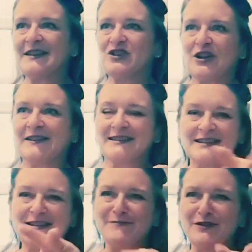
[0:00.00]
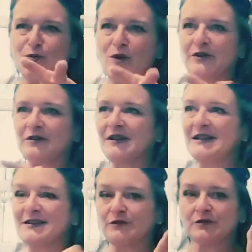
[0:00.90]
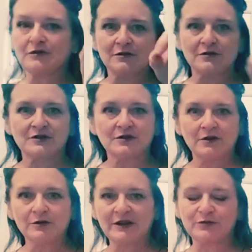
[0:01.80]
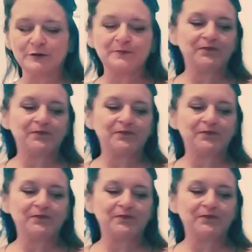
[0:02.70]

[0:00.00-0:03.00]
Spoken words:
shallot steam in the water until it cooks all the way through.